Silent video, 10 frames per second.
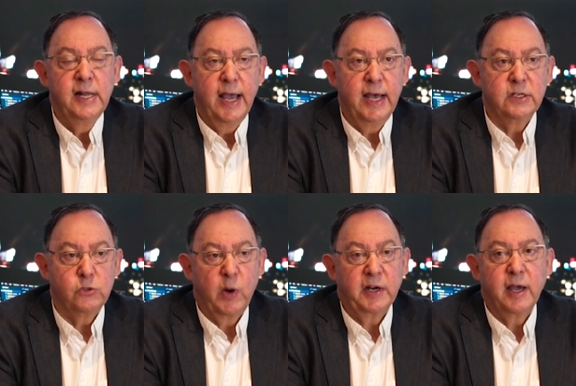as
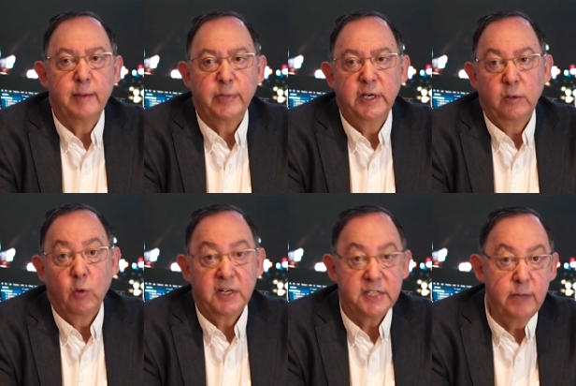one company,
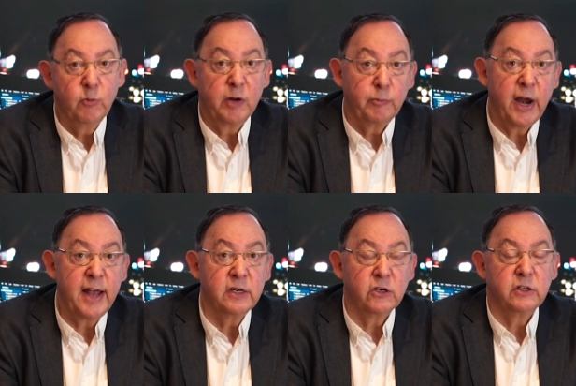one team, one
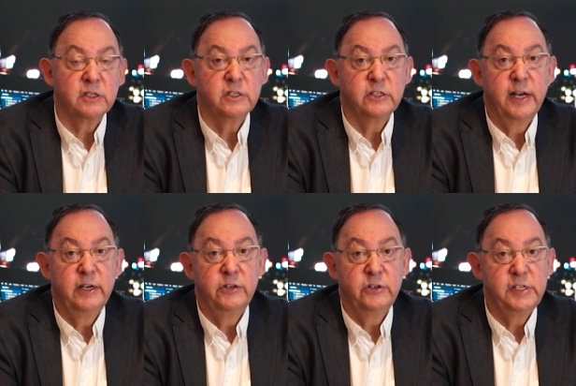brand across
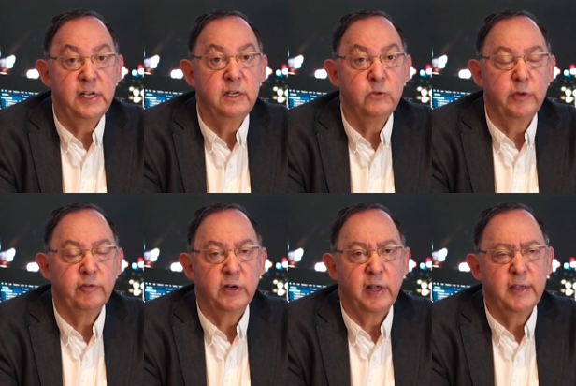Australia and New Zealand. We've
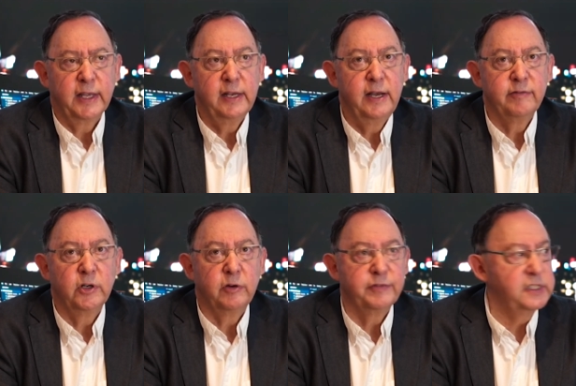got, I think, 11
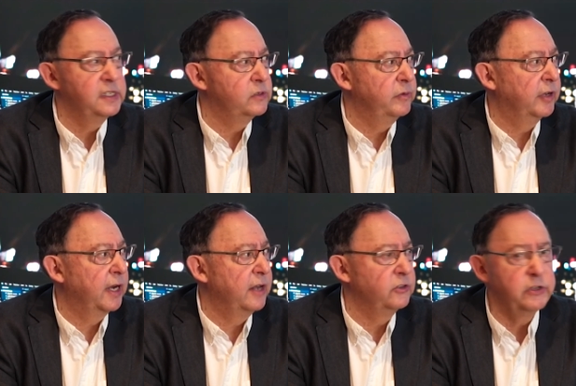offices. We've got
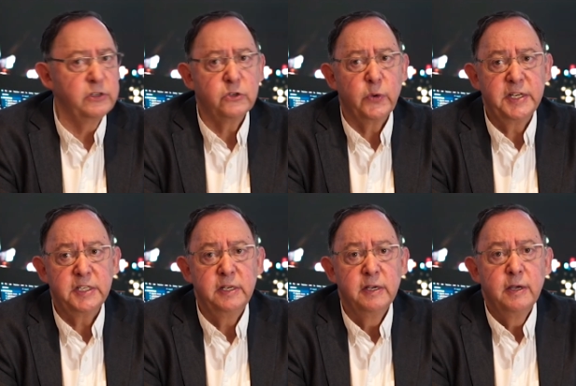
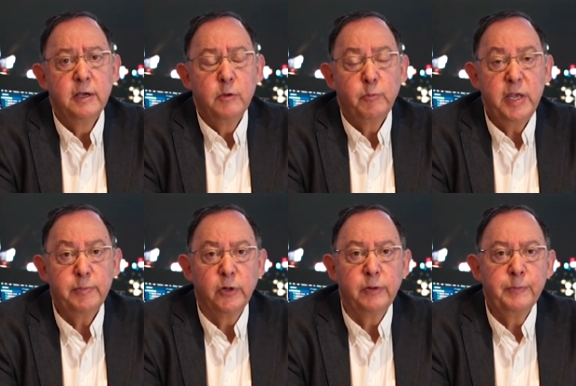120
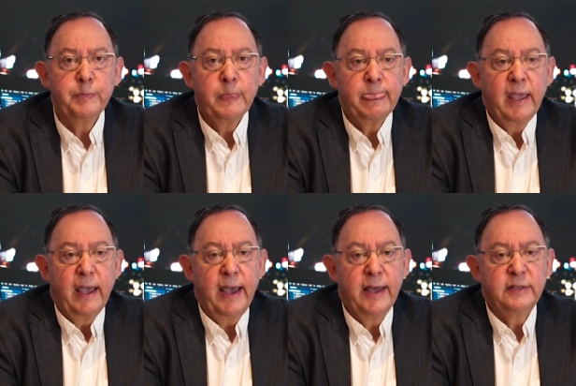people.
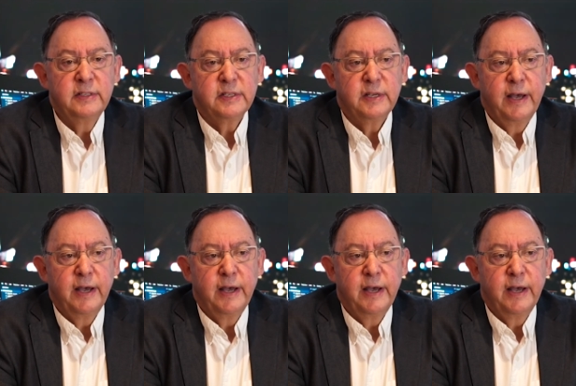And